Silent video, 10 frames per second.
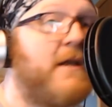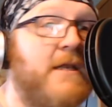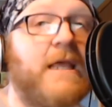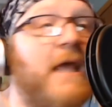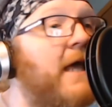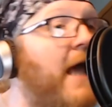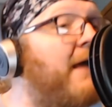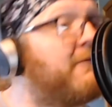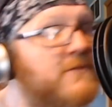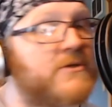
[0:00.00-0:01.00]
and to get
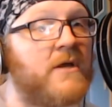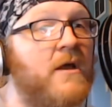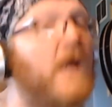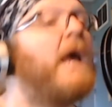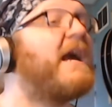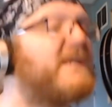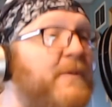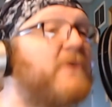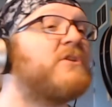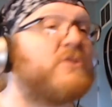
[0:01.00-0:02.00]
games,
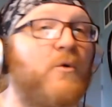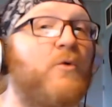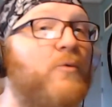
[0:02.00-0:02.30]
Xbox is more